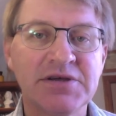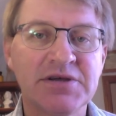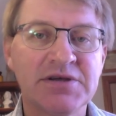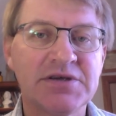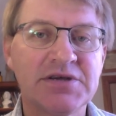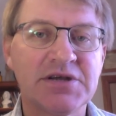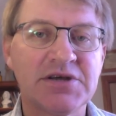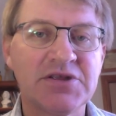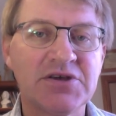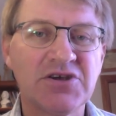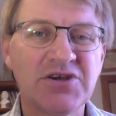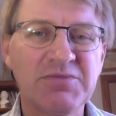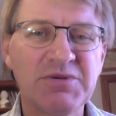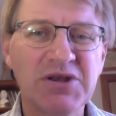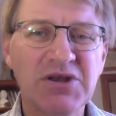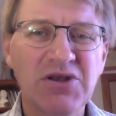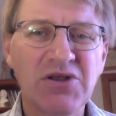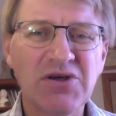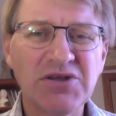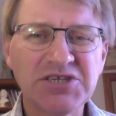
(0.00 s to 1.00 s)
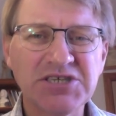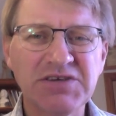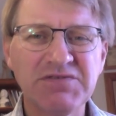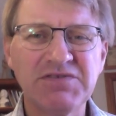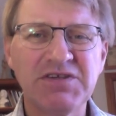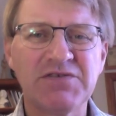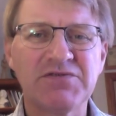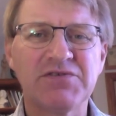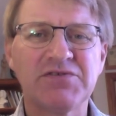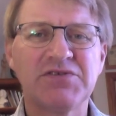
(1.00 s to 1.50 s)
You know, there could be lots of
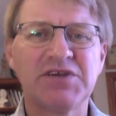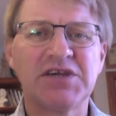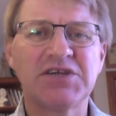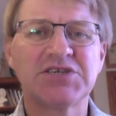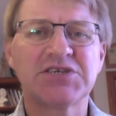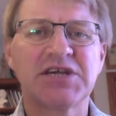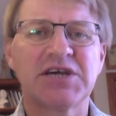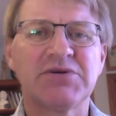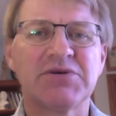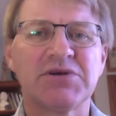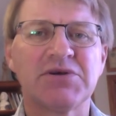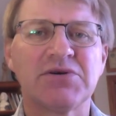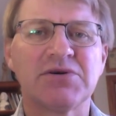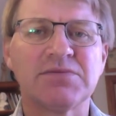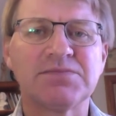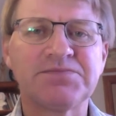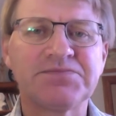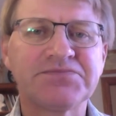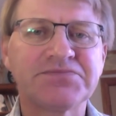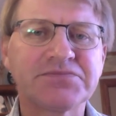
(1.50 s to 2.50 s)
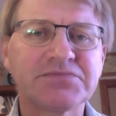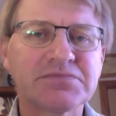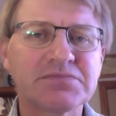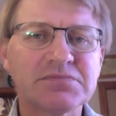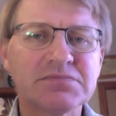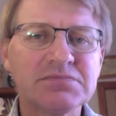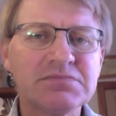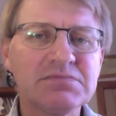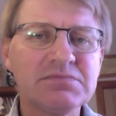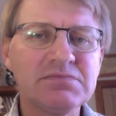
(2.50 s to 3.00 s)
different things going on.
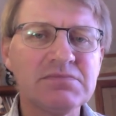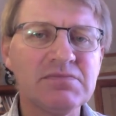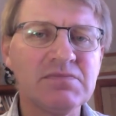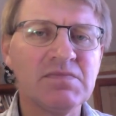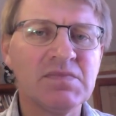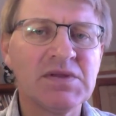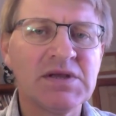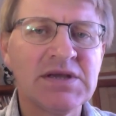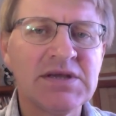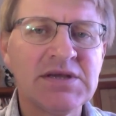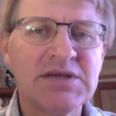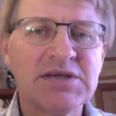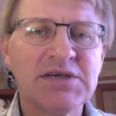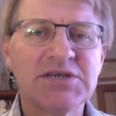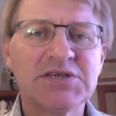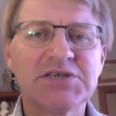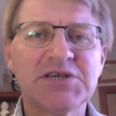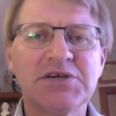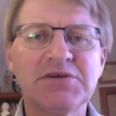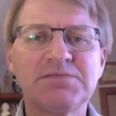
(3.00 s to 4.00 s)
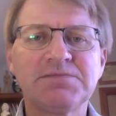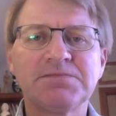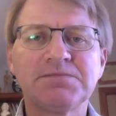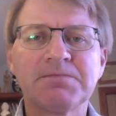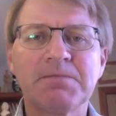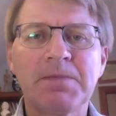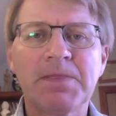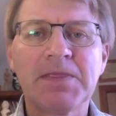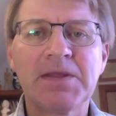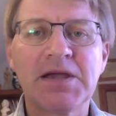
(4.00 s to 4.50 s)
So
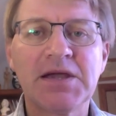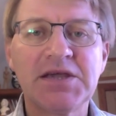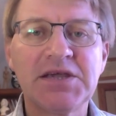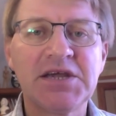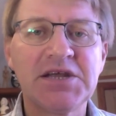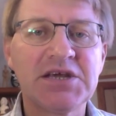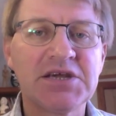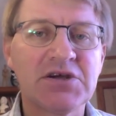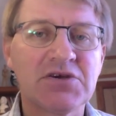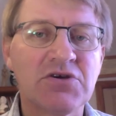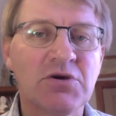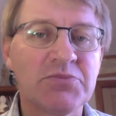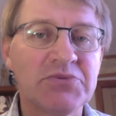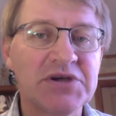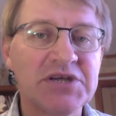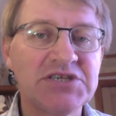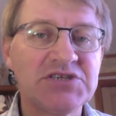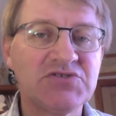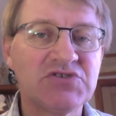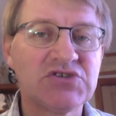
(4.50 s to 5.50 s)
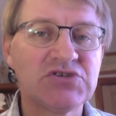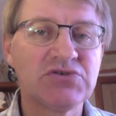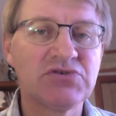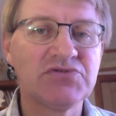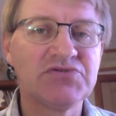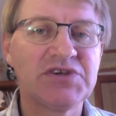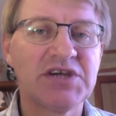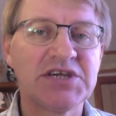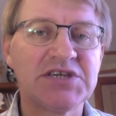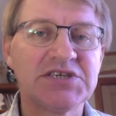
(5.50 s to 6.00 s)
getting a comprehensive stool
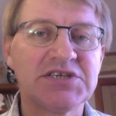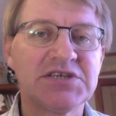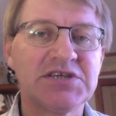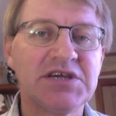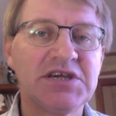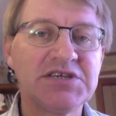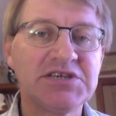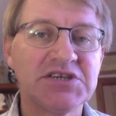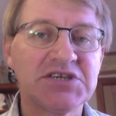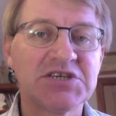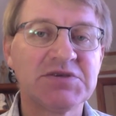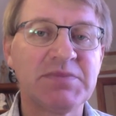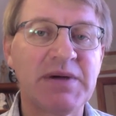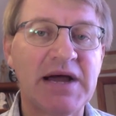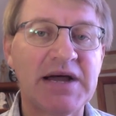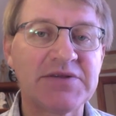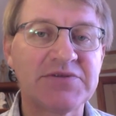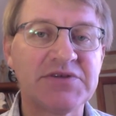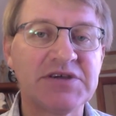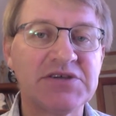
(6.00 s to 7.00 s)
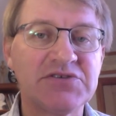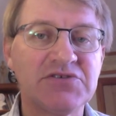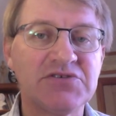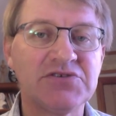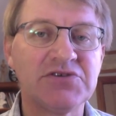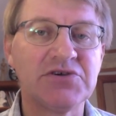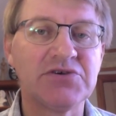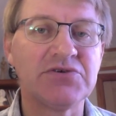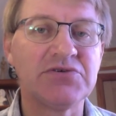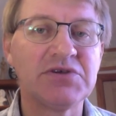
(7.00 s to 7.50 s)
test is a smart thing to
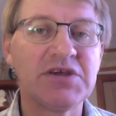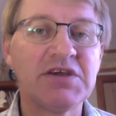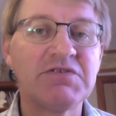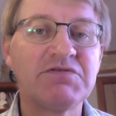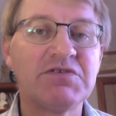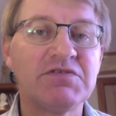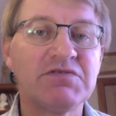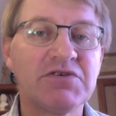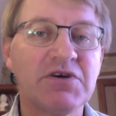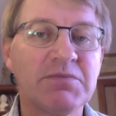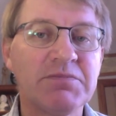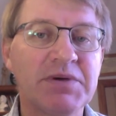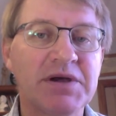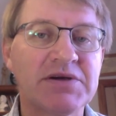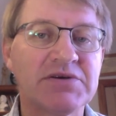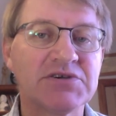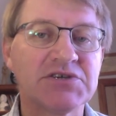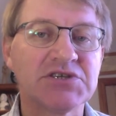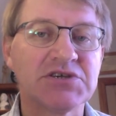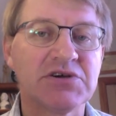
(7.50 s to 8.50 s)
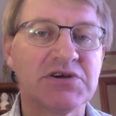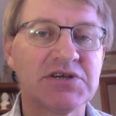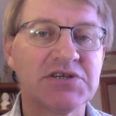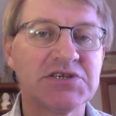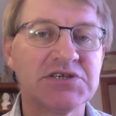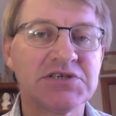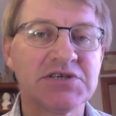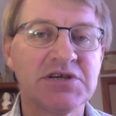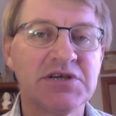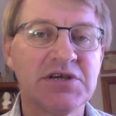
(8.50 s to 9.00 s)
do if you've got
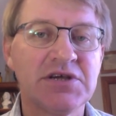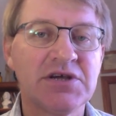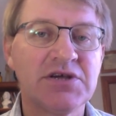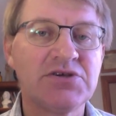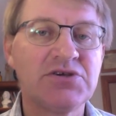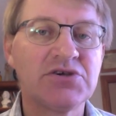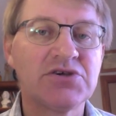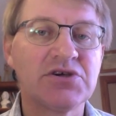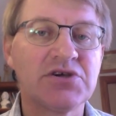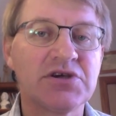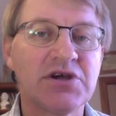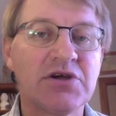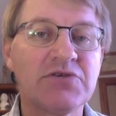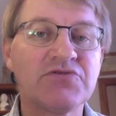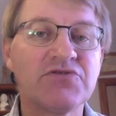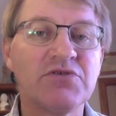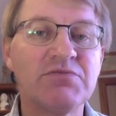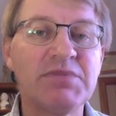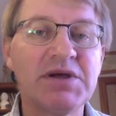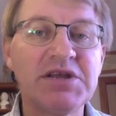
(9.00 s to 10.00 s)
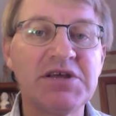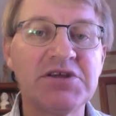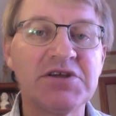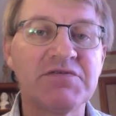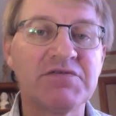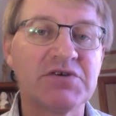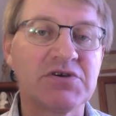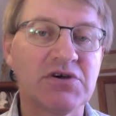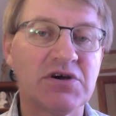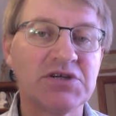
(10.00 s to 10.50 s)
parasites. You can go through many
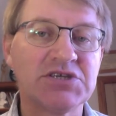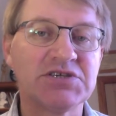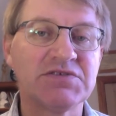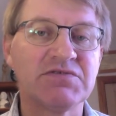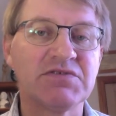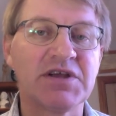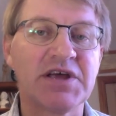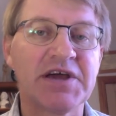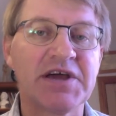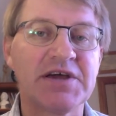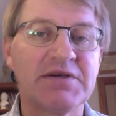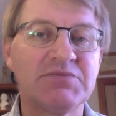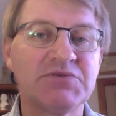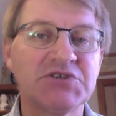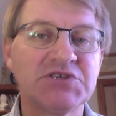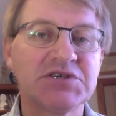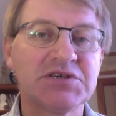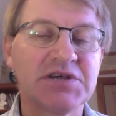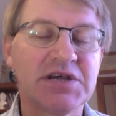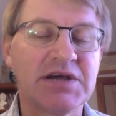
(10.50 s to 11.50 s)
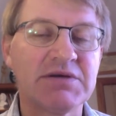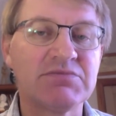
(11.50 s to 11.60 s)
different kinds of labs.